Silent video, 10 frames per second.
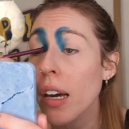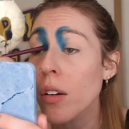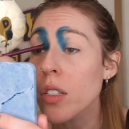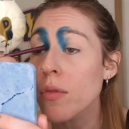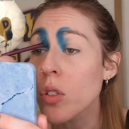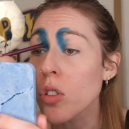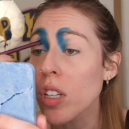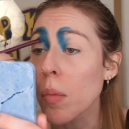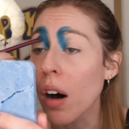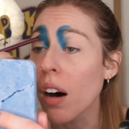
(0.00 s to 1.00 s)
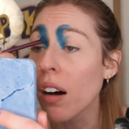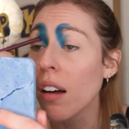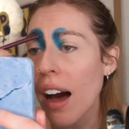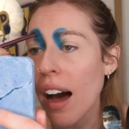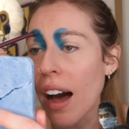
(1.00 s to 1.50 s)
Ghost of Tsushima,
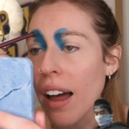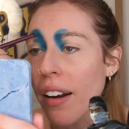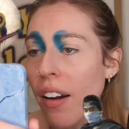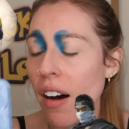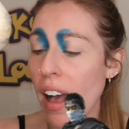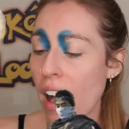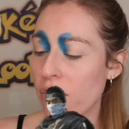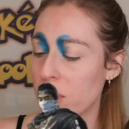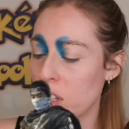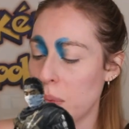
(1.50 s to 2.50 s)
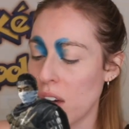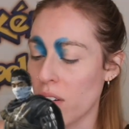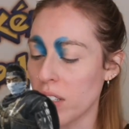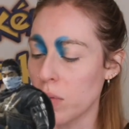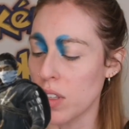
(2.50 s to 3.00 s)
and I have to be
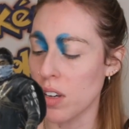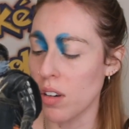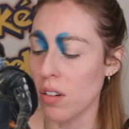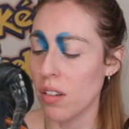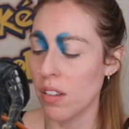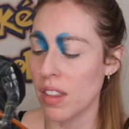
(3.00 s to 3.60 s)
honest with you,